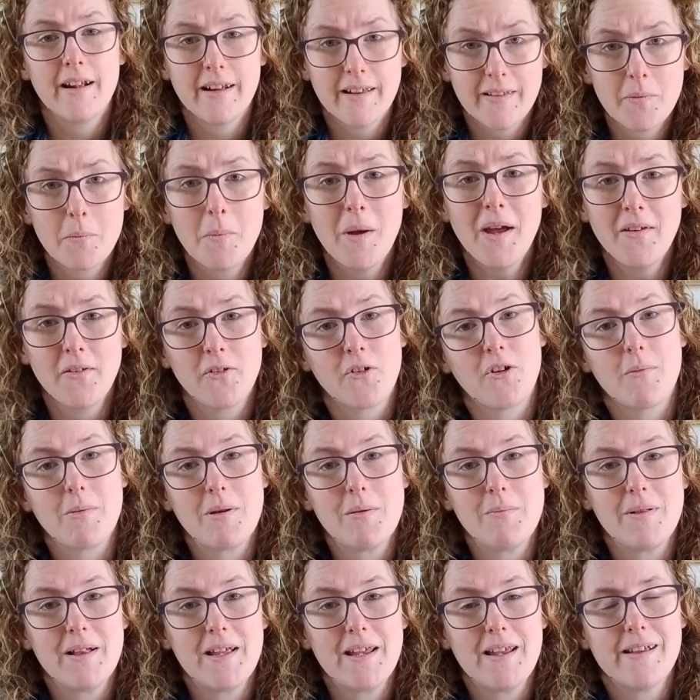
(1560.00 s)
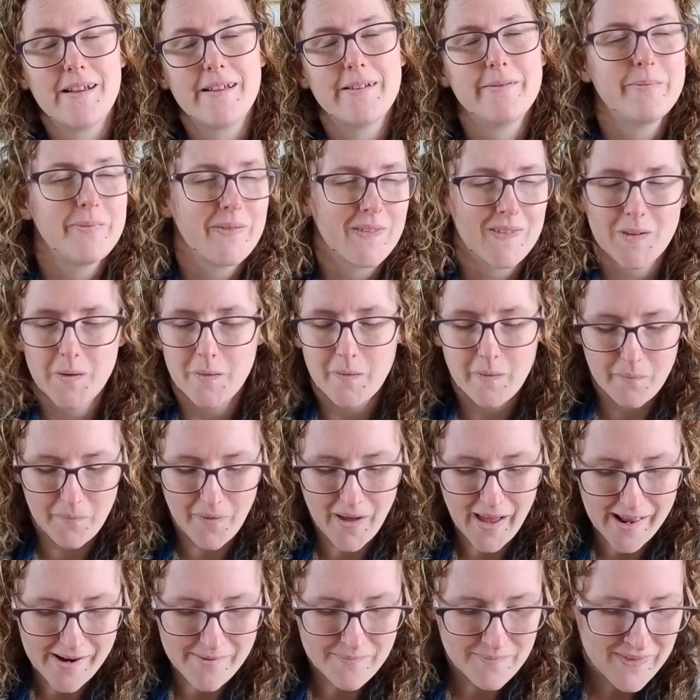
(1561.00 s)
and it's my scrappy blanket, so it's
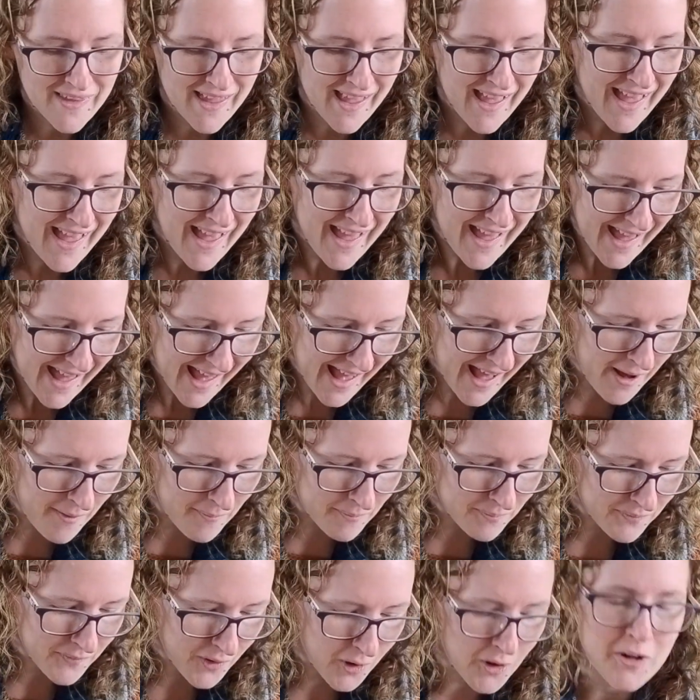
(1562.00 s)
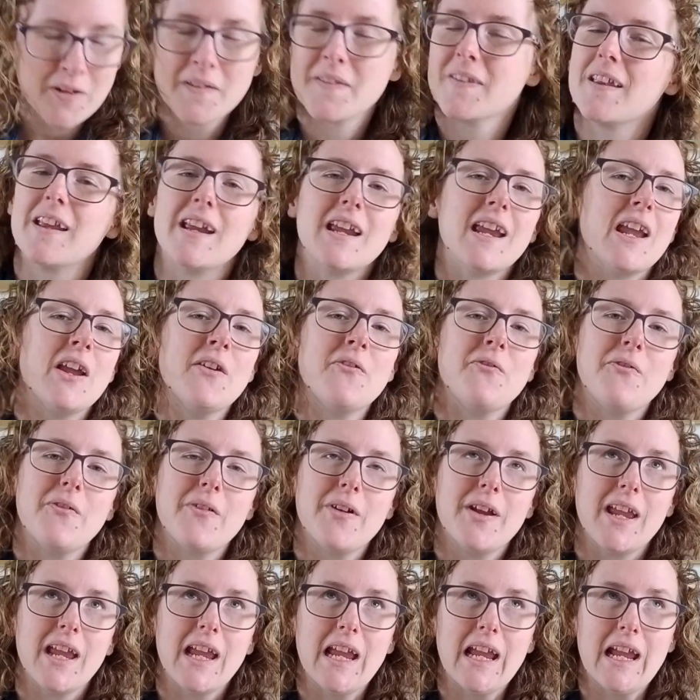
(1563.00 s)
fine. Honestly, if
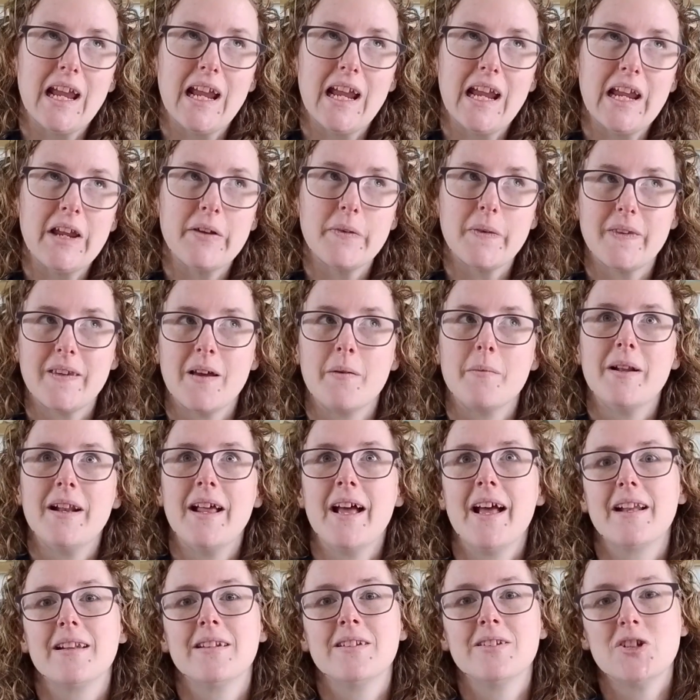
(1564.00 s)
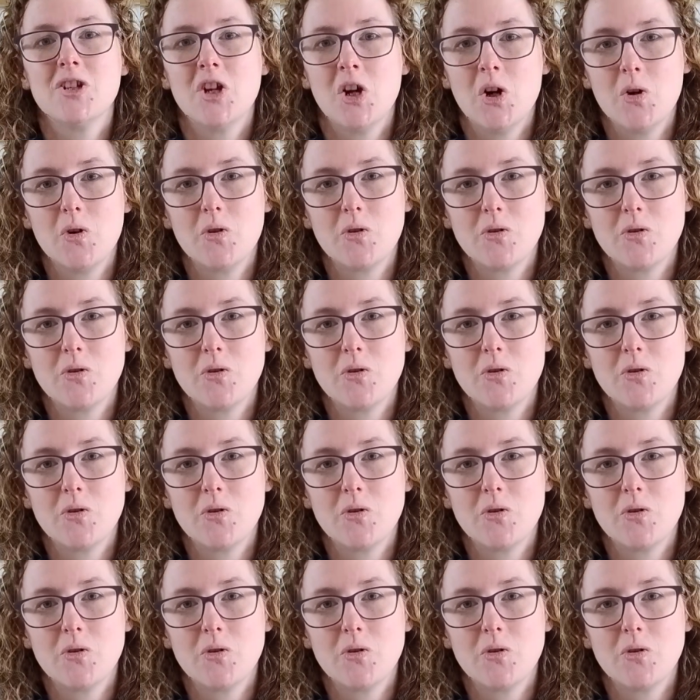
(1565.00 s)
someone doesn't